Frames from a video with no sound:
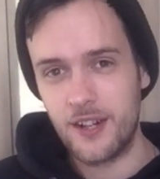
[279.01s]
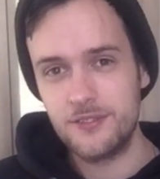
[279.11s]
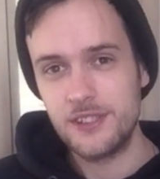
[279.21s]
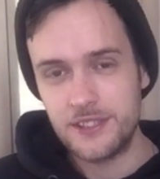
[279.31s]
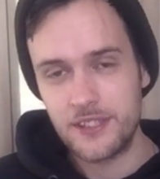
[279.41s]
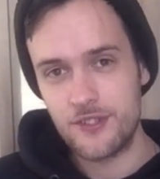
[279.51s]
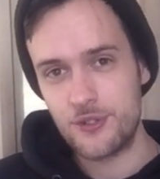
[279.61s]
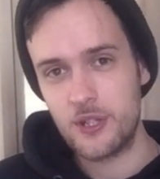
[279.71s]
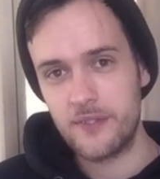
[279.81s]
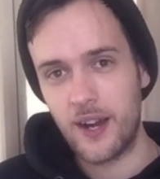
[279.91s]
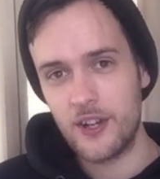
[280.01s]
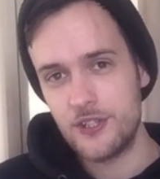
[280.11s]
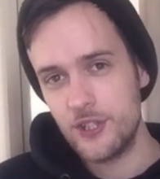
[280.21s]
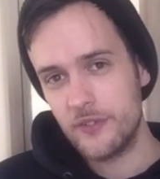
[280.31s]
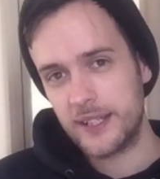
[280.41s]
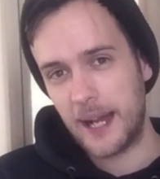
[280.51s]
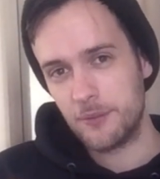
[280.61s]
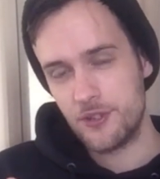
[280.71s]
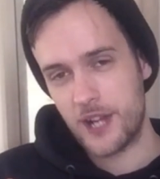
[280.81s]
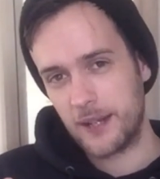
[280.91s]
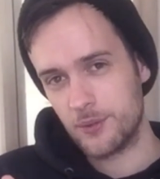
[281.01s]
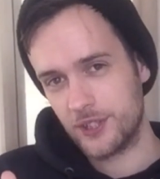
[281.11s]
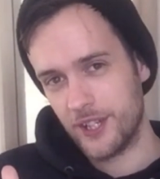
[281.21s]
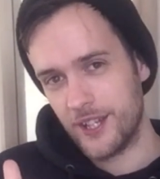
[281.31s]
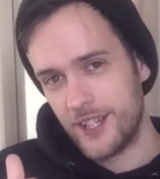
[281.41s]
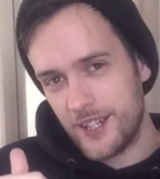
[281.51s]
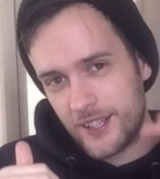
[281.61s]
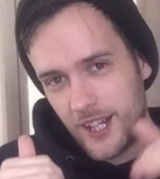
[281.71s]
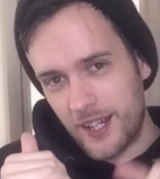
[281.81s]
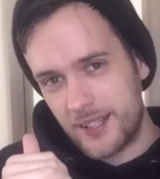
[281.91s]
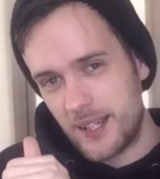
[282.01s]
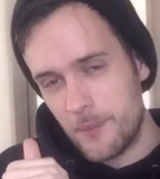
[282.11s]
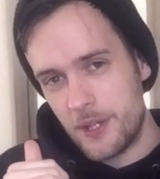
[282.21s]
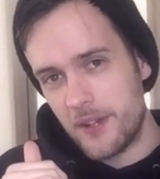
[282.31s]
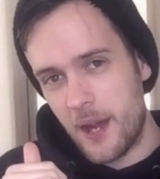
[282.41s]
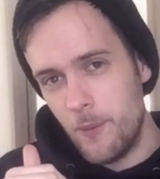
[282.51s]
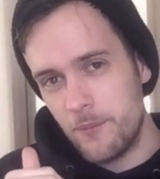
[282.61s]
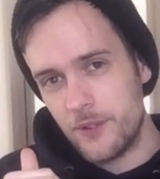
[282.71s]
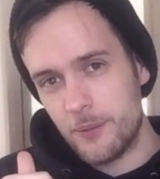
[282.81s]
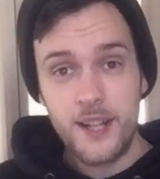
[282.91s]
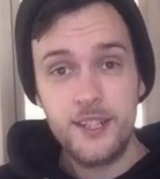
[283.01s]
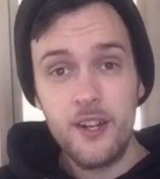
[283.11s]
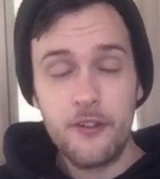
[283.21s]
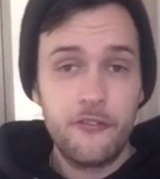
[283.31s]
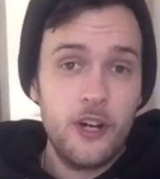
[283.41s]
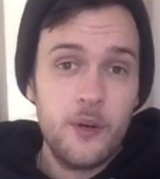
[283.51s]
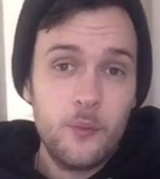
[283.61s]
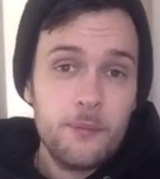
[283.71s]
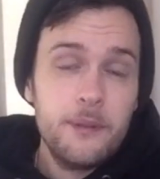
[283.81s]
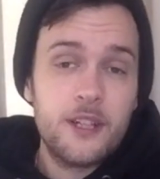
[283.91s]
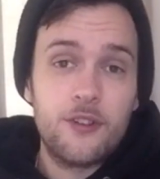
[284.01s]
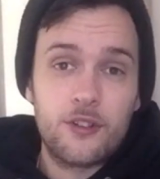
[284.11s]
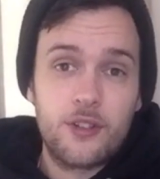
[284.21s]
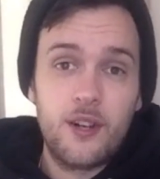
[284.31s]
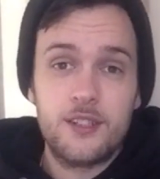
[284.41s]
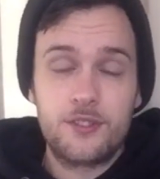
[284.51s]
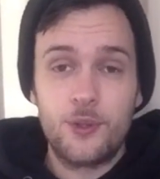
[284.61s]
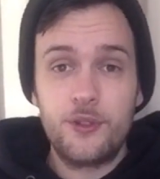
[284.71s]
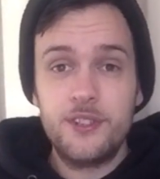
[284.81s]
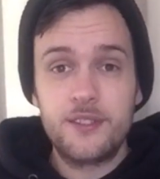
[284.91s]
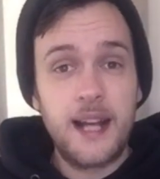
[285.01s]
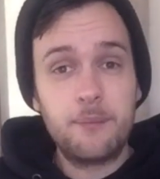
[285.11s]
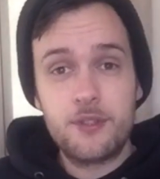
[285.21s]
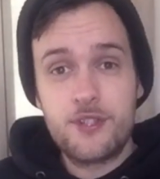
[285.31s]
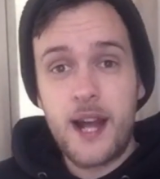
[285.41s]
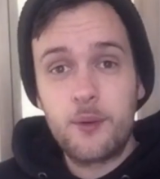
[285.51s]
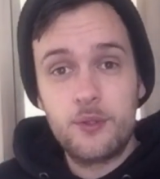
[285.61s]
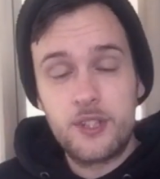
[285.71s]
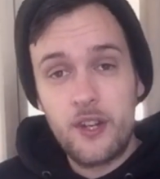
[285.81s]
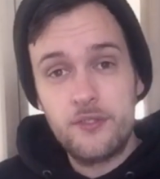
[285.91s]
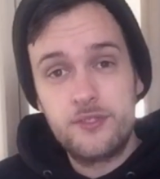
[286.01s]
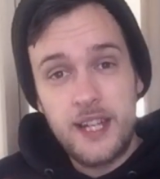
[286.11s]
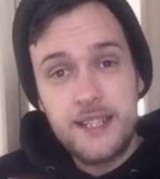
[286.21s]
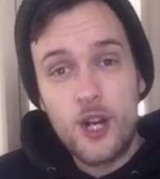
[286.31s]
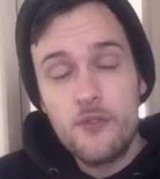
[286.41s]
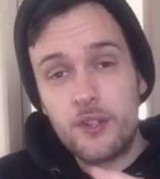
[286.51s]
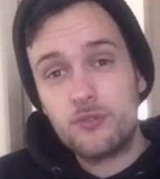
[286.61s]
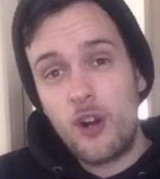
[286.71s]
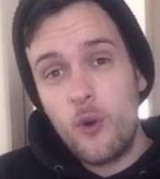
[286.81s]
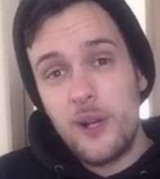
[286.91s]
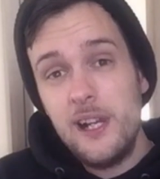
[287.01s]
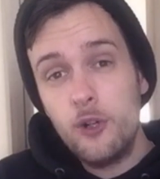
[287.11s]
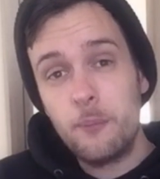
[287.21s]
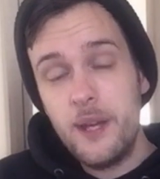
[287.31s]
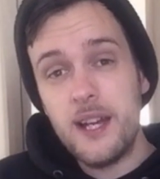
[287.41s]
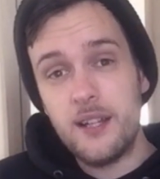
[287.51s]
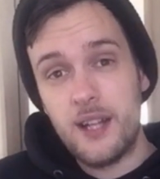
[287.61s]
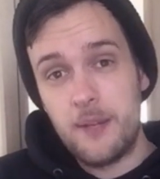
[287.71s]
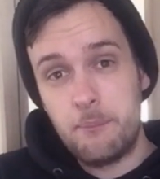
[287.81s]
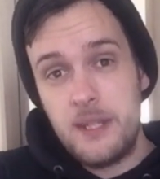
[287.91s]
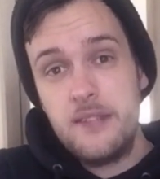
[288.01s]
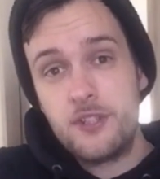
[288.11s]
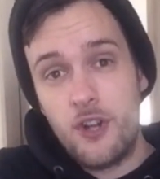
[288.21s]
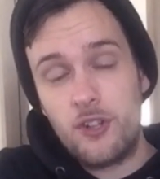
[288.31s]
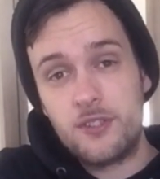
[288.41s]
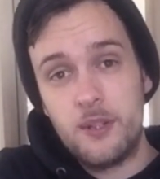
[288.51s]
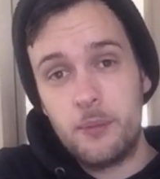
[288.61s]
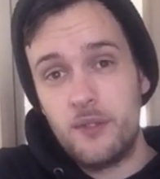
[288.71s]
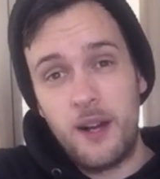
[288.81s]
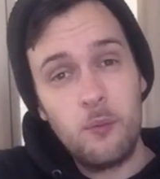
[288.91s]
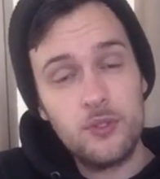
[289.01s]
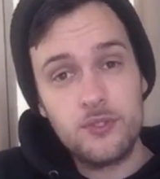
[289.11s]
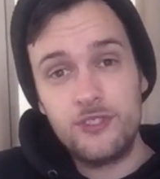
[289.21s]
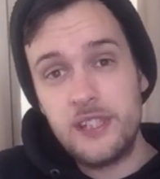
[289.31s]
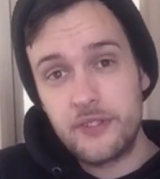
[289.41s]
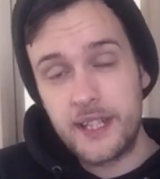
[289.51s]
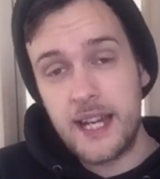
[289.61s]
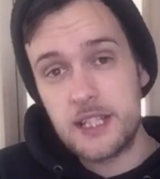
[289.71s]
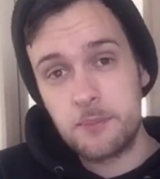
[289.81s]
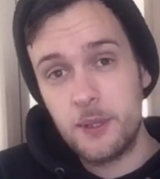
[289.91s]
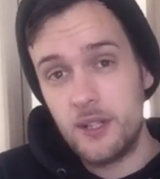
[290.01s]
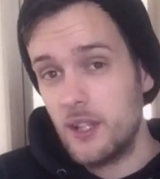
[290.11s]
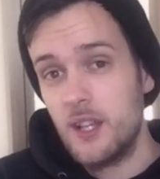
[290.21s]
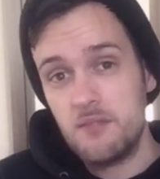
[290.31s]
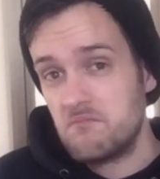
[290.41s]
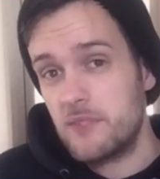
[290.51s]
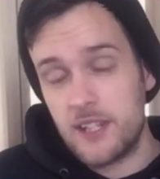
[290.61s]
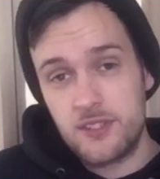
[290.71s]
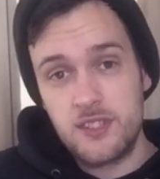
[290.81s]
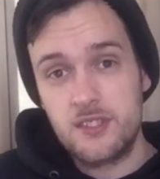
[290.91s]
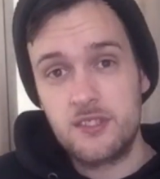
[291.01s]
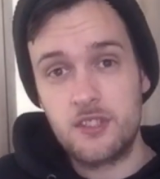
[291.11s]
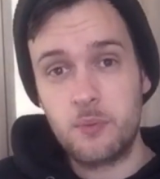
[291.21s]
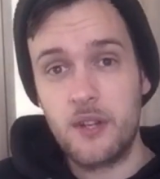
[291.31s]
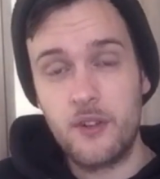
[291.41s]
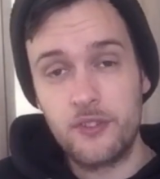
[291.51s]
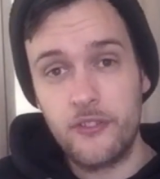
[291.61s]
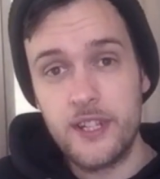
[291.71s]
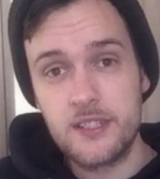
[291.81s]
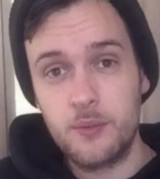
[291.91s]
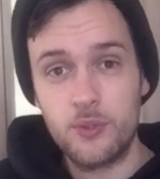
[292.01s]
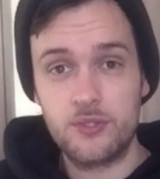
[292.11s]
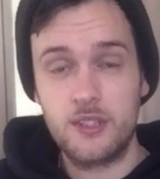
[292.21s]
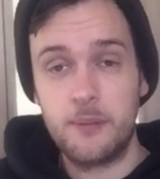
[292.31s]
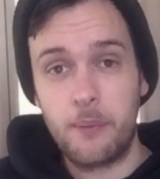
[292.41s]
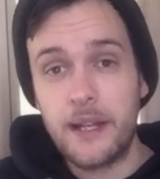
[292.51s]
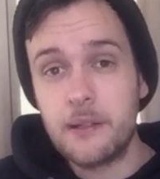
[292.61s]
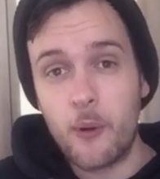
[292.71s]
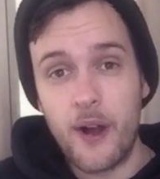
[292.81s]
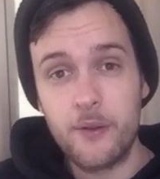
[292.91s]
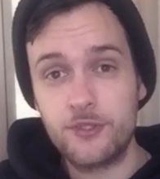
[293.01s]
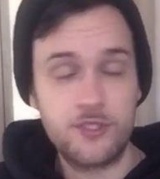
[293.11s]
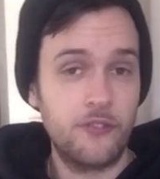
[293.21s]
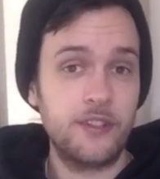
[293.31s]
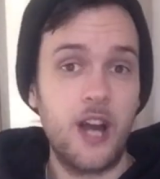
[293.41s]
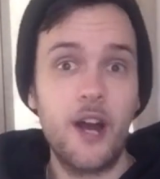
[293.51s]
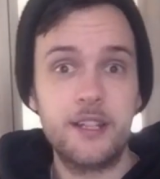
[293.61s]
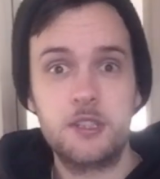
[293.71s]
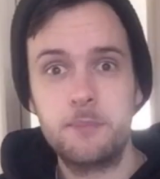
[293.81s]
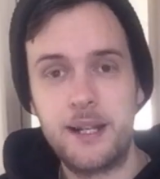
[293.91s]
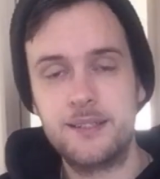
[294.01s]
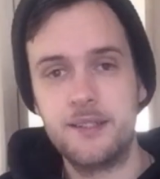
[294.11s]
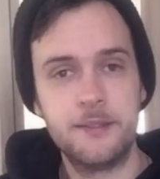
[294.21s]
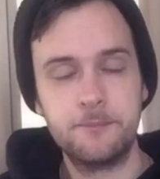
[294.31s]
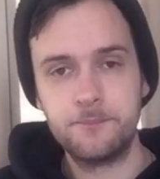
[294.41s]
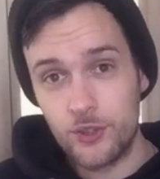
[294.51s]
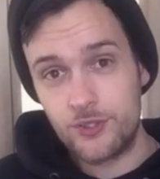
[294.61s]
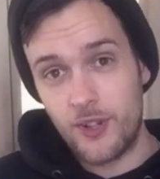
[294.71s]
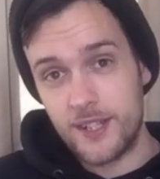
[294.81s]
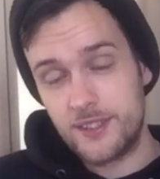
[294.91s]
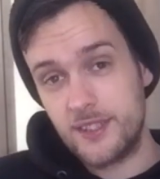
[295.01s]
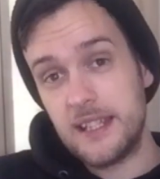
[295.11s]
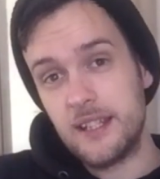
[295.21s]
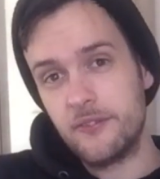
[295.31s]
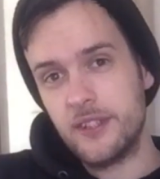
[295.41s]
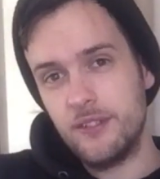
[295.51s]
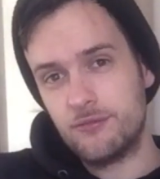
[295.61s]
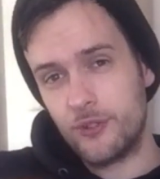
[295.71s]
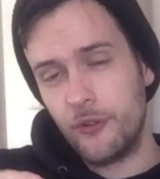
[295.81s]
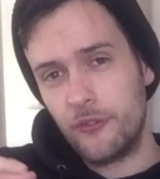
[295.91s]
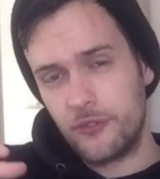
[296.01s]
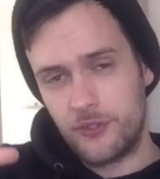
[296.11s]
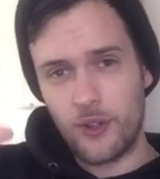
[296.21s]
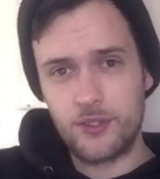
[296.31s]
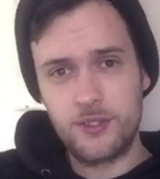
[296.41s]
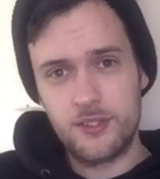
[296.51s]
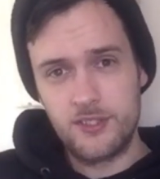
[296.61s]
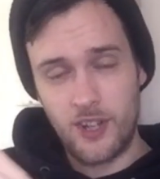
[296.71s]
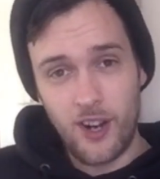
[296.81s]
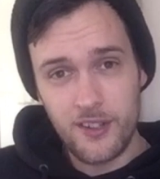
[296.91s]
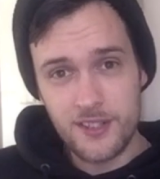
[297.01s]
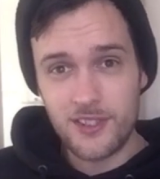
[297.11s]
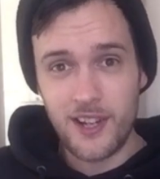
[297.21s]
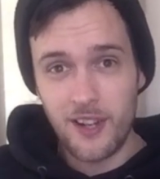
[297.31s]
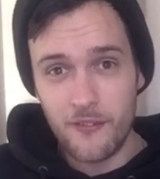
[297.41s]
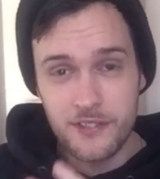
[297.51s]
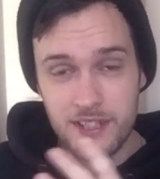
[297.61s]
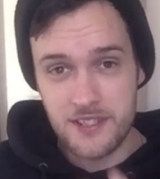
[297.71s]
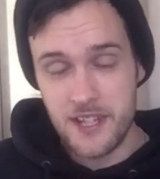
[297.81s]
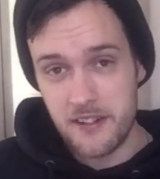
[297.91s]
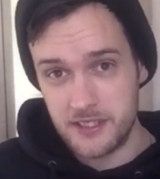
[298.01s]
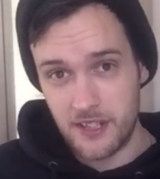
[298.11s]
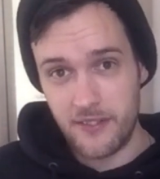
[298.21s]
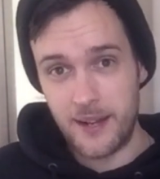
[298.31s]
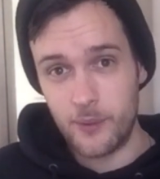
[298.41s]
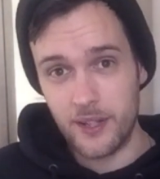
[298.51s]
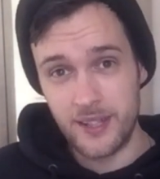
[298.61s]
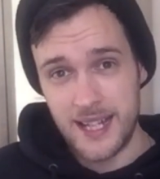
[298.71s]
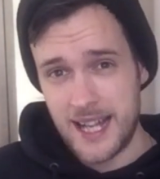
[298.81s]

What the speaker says: I really did enjoy that. I knew that Captain Jack was going to kind of come in and help them. I kind of felt it would be a Doctor-like story and Captain Jack would kind of take over the role a little bit and be the Doctor, but that wasn't really the case. But that's just one of those things. It wasn't a complaint of mine, it was just something unexpected. It was nice seeing the roof Doctor's TARDIS. I love the interior of that one.